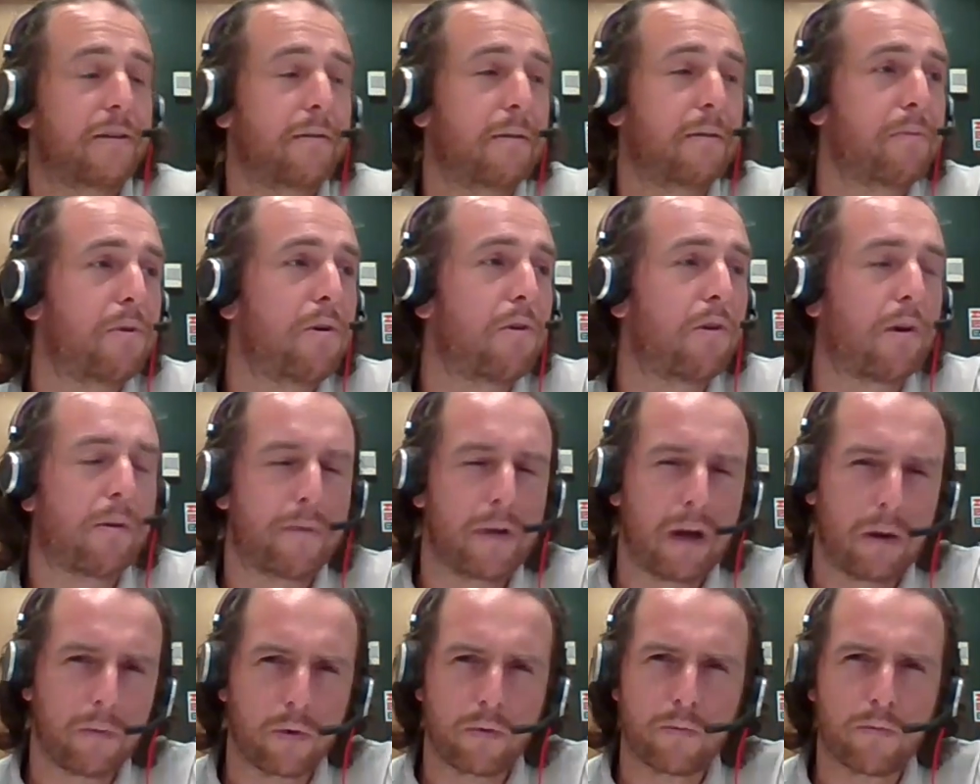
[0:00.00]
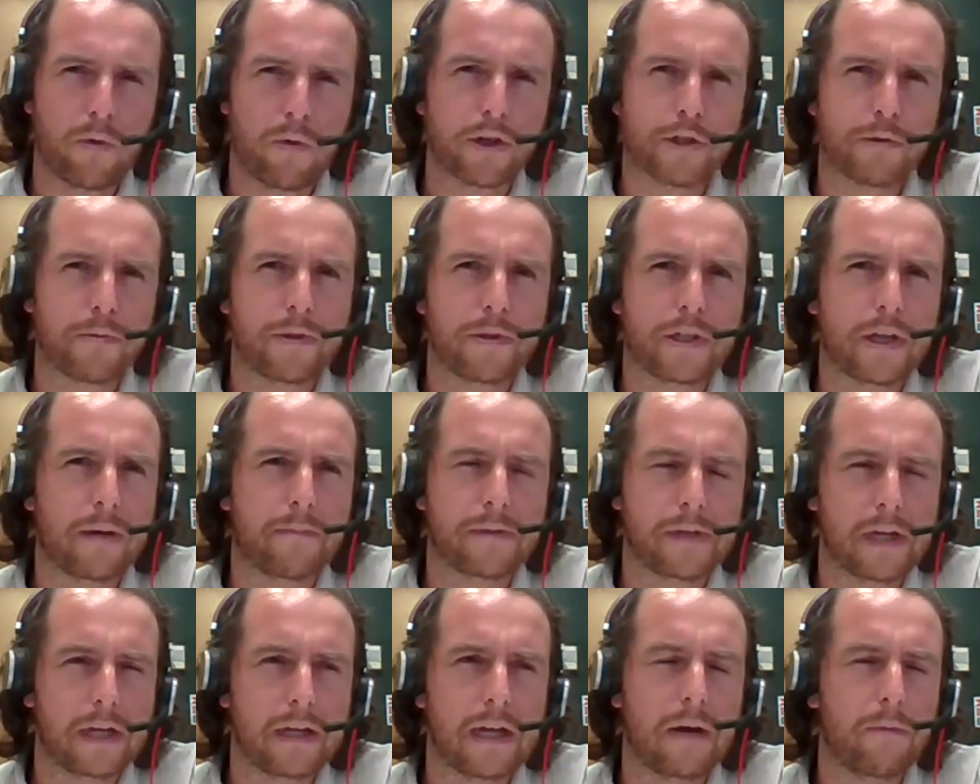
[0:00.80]
program. I wouldn't watch it with
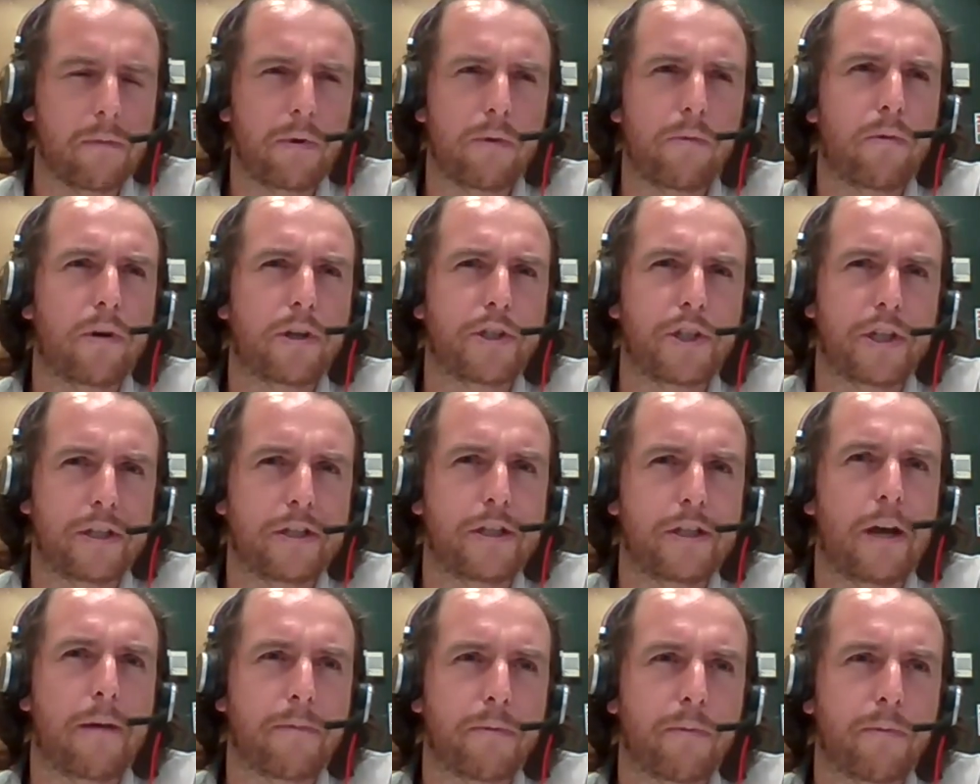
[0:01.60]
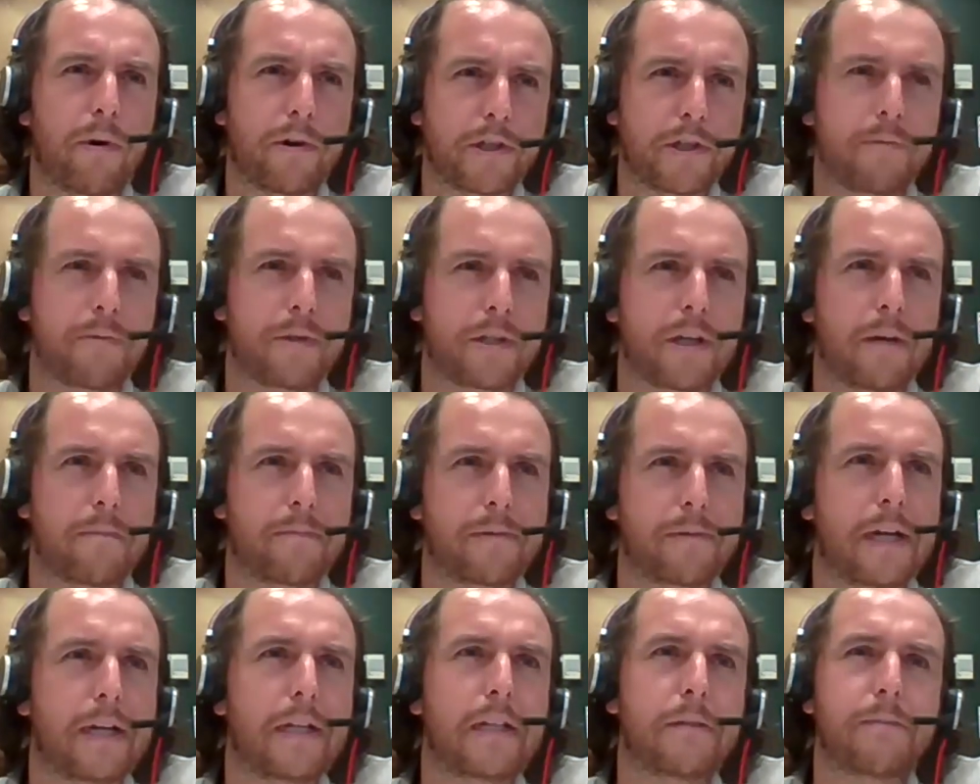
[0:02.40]
subtitles. I wouldn't watch it dubbed. Watch it with
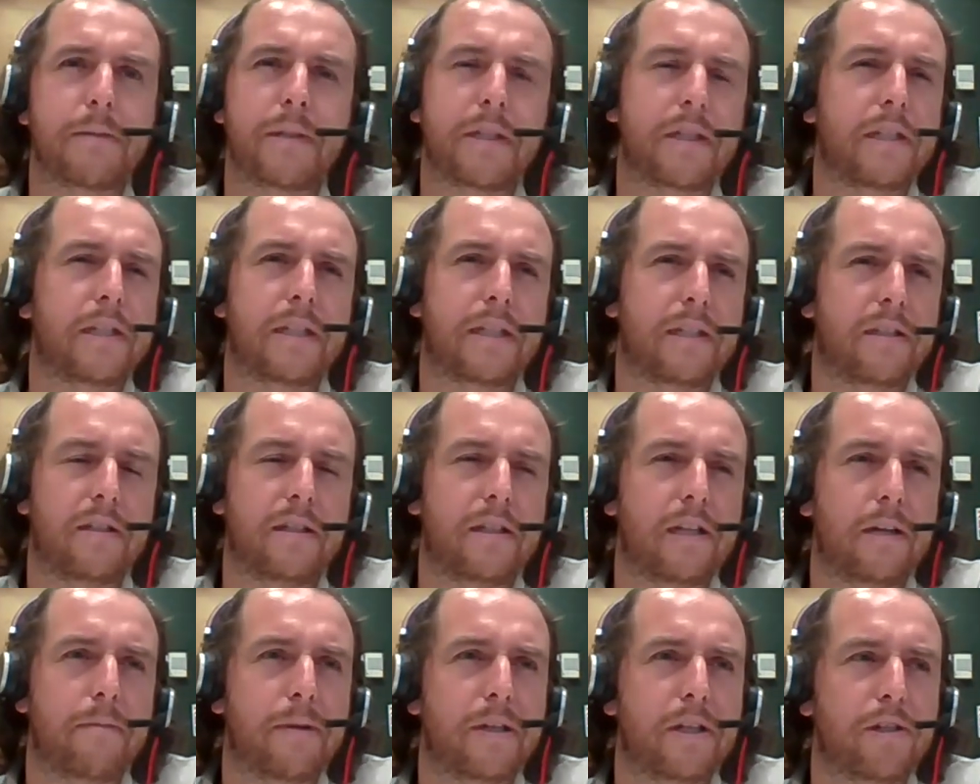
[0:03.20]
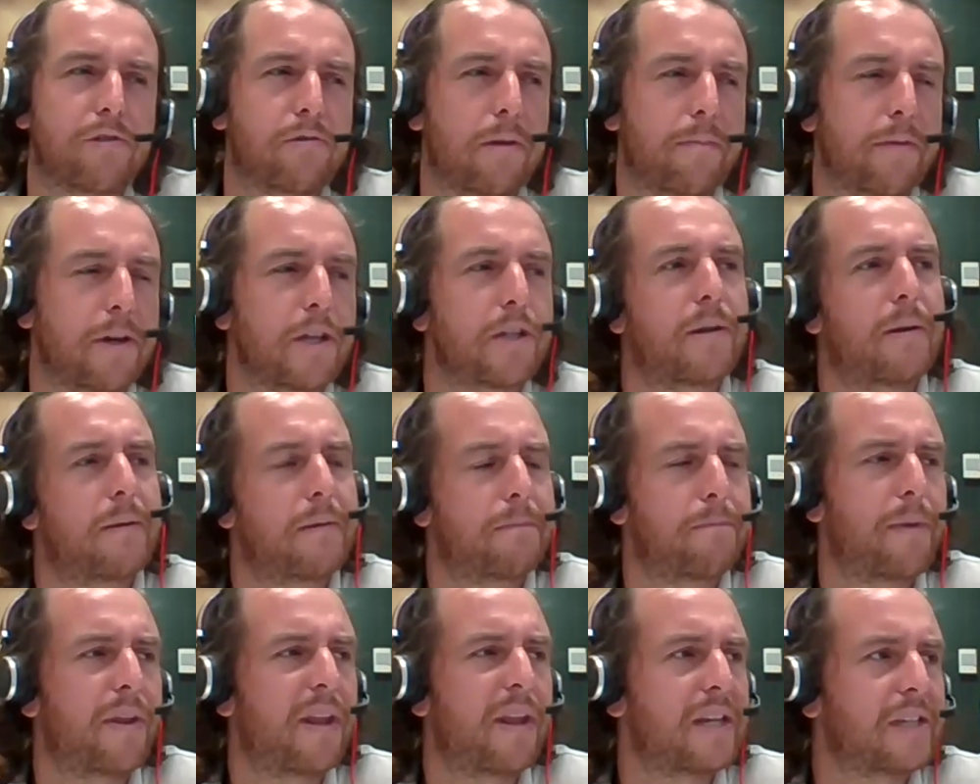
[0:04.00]
subtitles because the dubbing is rubbish. But
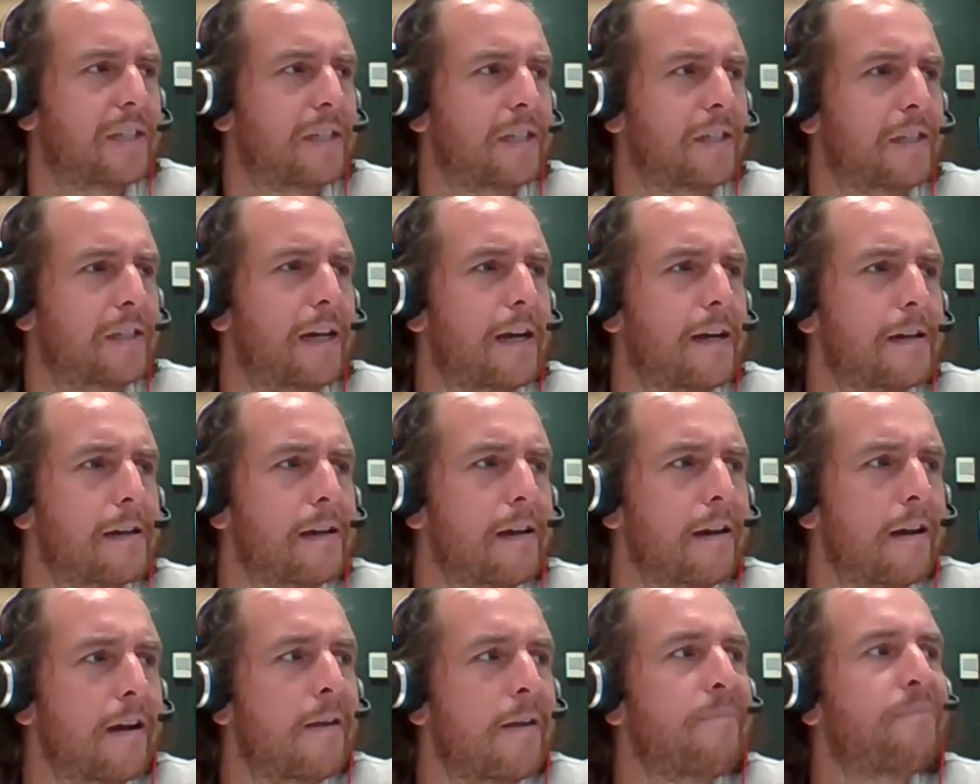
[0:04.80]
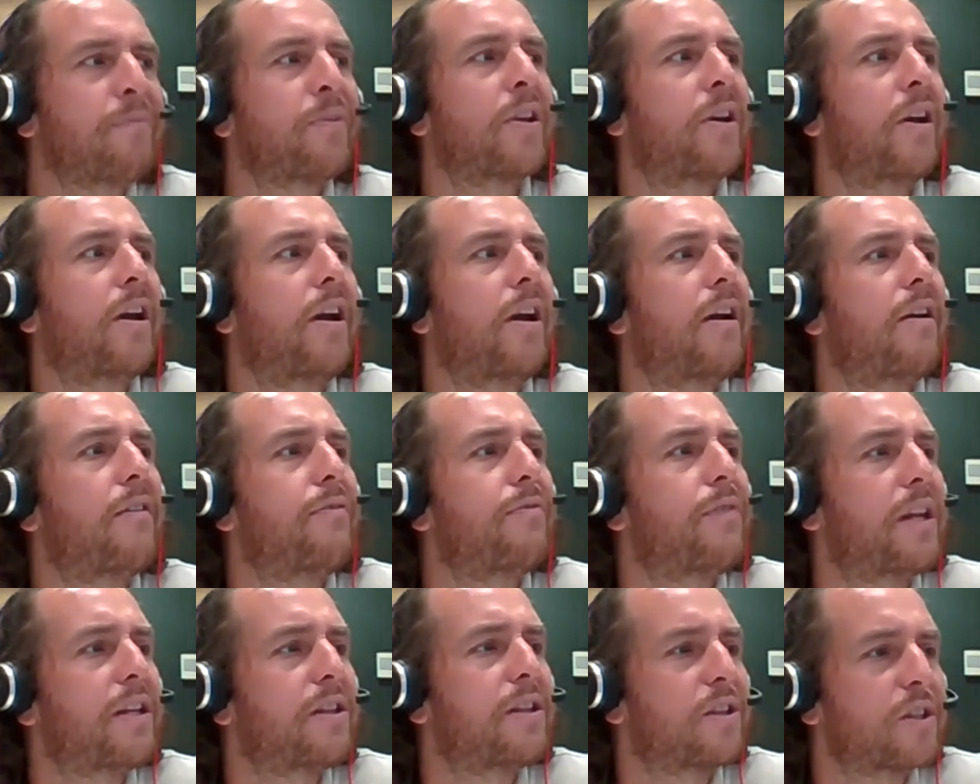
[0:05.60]
that's an aside.
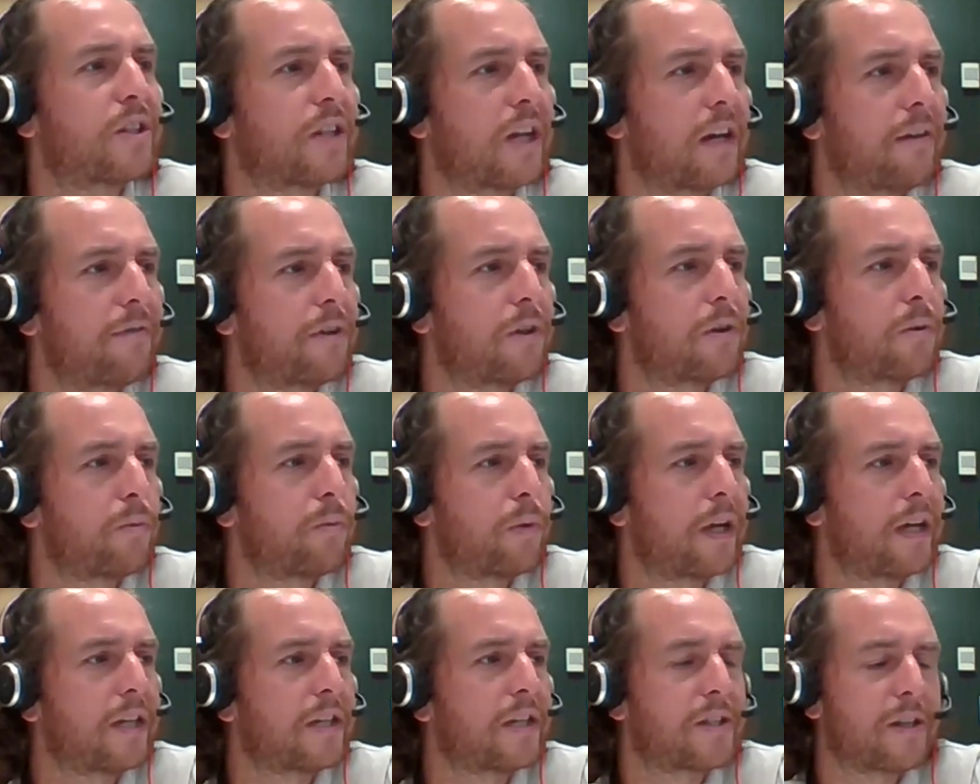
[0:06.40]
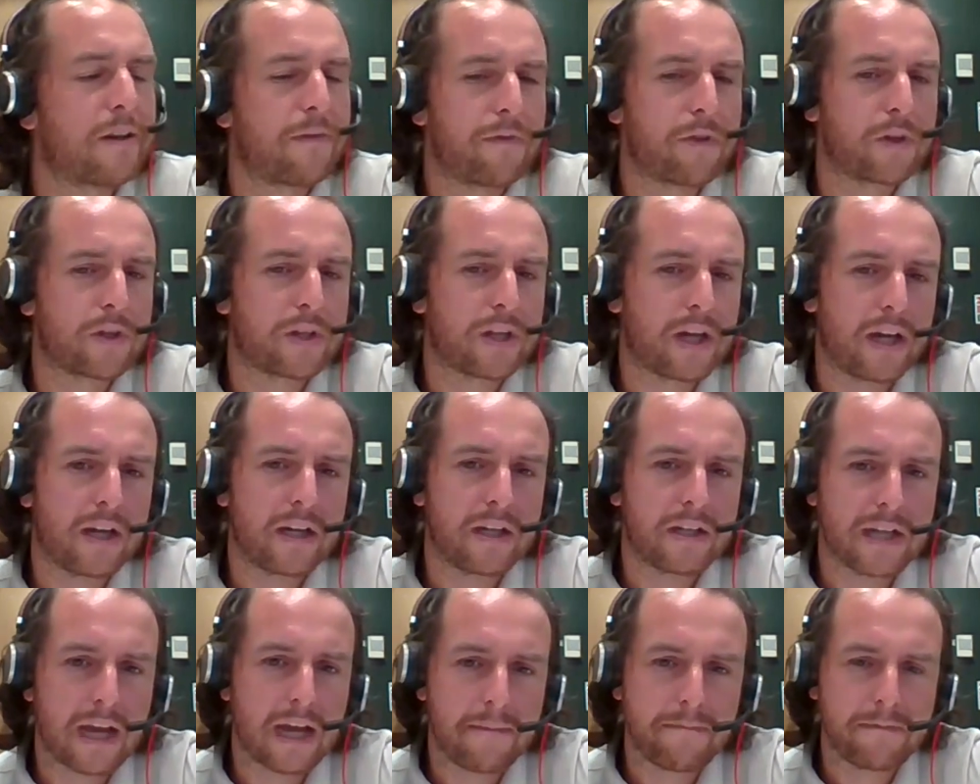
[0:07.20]
They discovered a way to
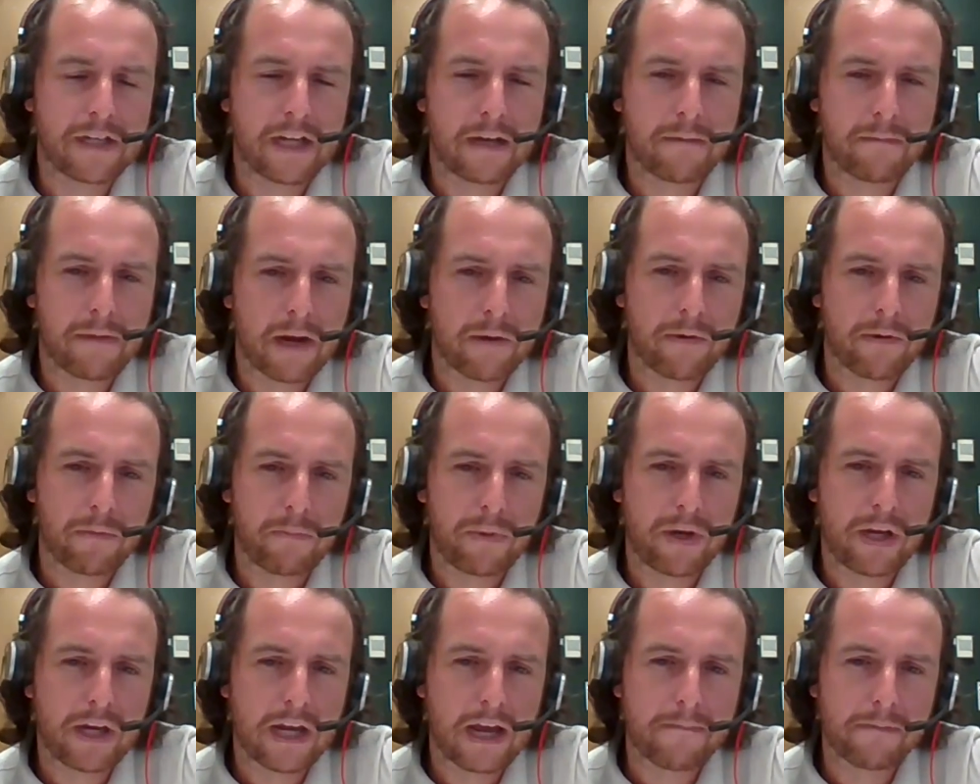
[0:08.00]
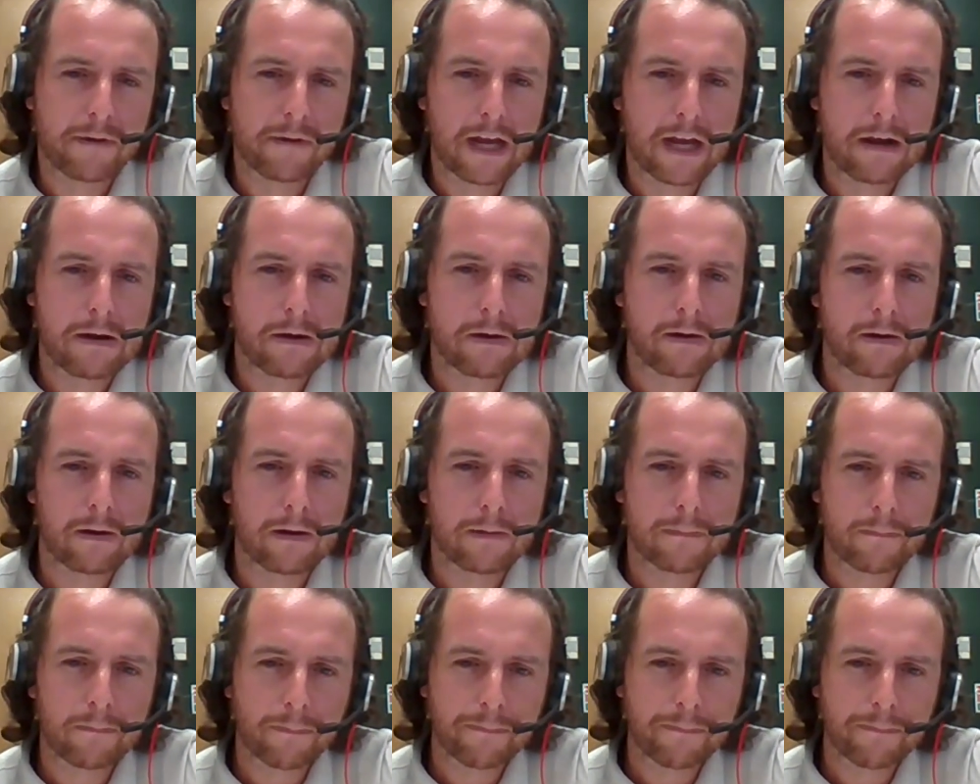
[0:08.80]
synthesize MDMA with PMK oil,